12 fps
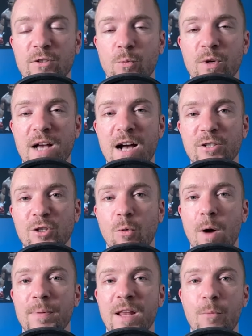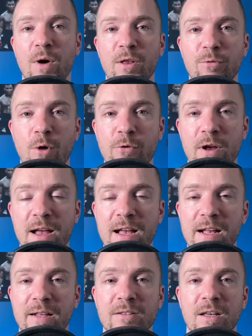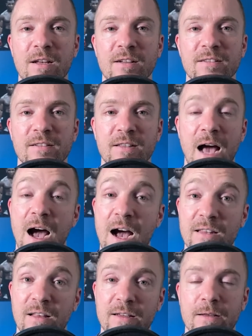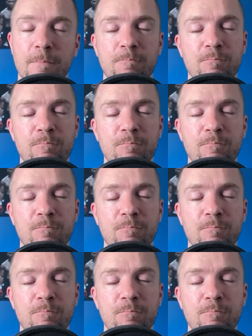So when guys show up and they want to throw their hands, I like it.